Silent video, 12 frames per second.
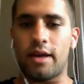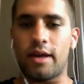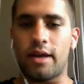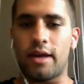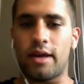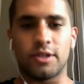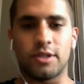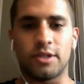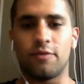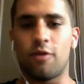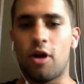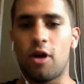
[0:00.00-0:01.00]
experiencing
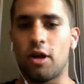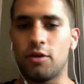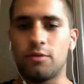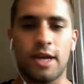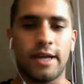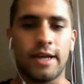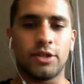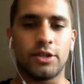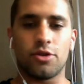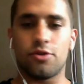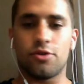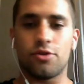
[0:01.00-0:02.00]
volume change, or
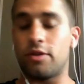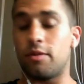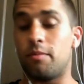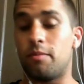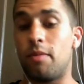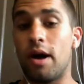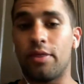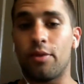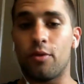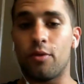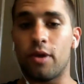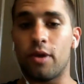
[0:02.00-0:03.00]
throughout the month
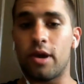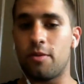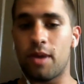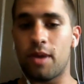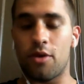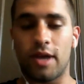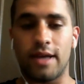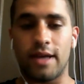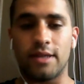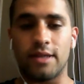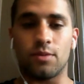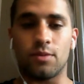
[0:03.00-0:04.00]
where, you know, maybe I would gain
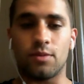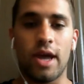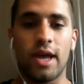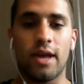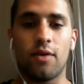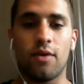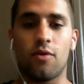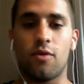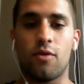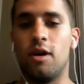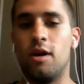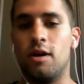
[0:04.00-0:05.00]
some weight or
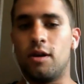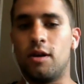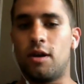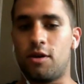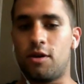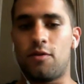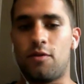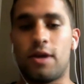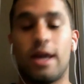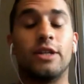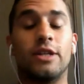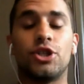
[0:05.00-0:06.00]
you know,
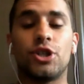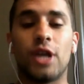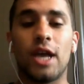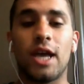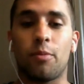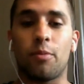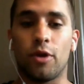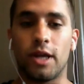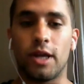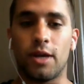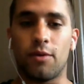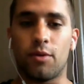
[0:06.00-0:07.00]
get in shape.
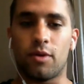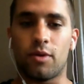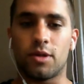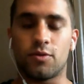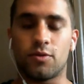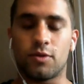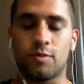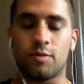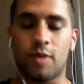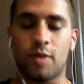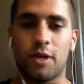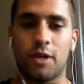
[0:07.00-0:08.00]
Really, was my
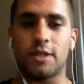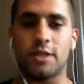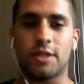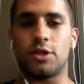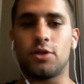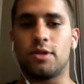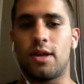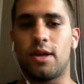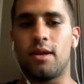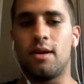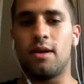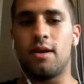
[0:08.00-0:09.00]
biggest issue was that,
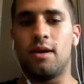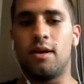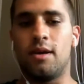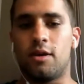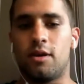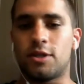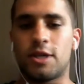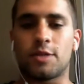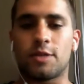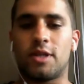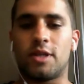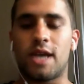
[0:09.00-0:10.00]
you know, 6
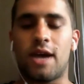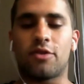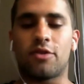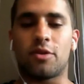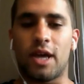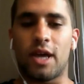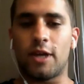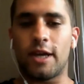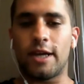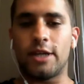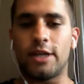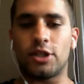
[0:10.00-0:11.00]
months after my
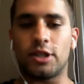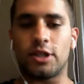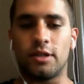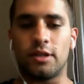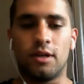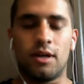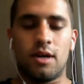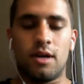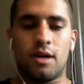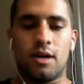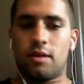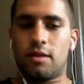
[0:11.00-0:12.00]
amputation,
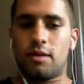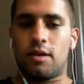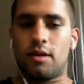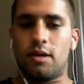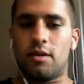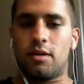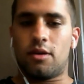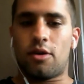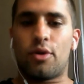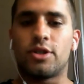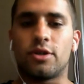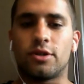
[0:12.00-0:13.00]
the
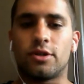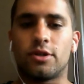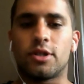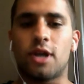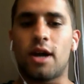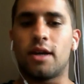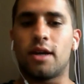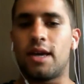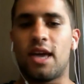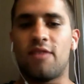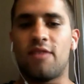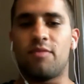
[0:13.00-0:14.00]
original socket they
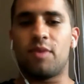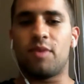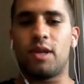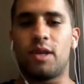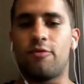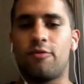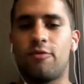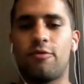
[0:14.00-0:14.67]
gave me didn't fit me